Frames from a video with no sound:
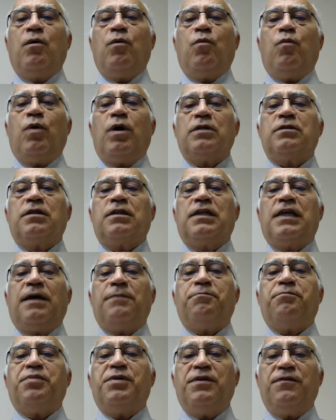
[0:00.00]
What
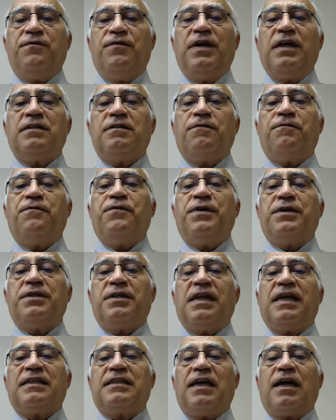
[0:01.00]
can prevent
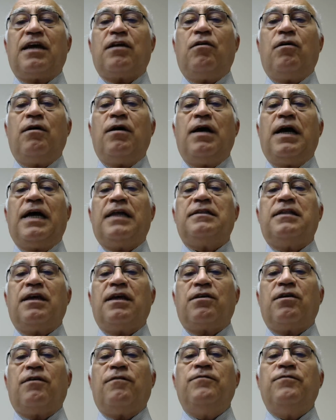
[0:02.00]
further attack and
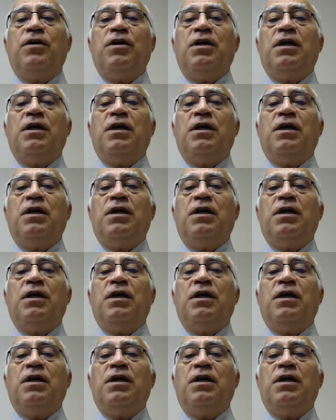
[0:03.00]
death of